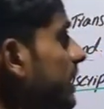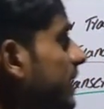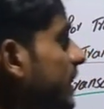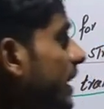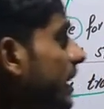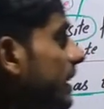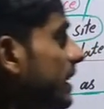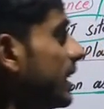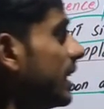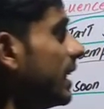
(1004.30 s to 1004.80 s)

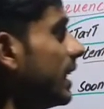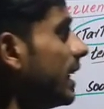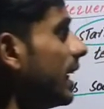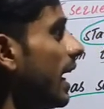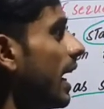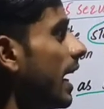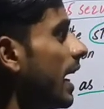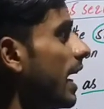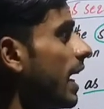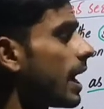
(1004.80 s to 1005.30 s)
GC
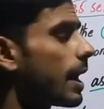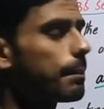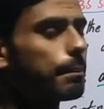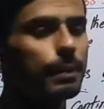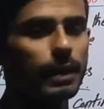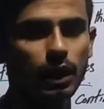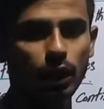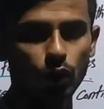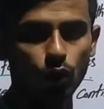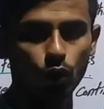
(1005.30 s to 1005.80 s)

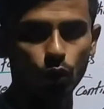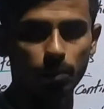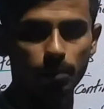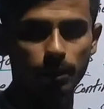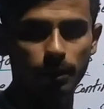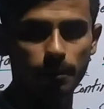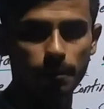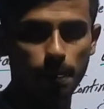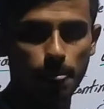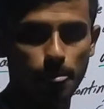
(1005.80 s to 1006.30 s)
hairpin
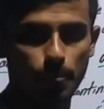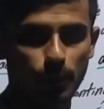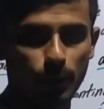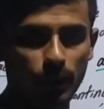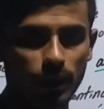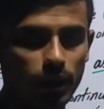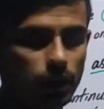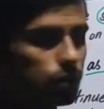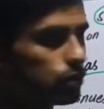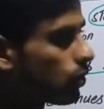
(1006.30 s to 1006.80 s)
loop
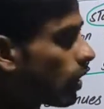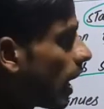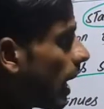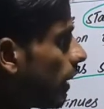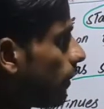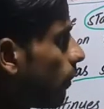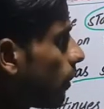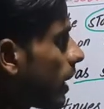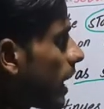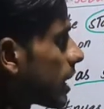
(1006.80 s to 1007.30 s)
so
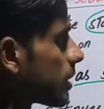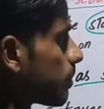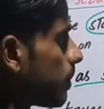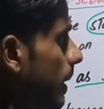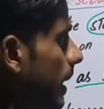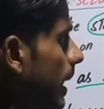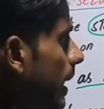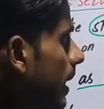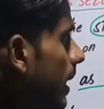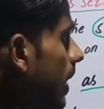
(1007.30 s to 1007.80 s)
I would
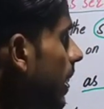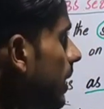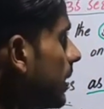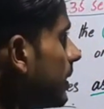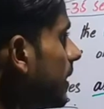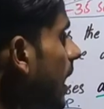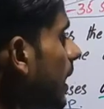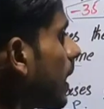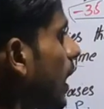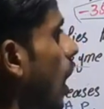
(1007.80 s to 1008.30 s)
explain
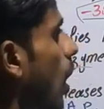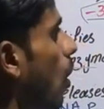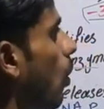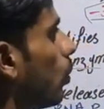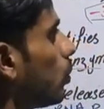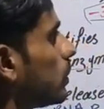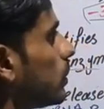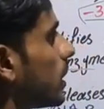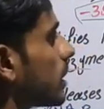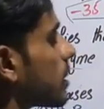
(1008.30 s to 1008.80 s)
that how
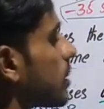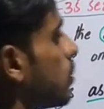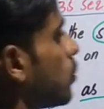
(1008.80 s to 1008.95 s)
this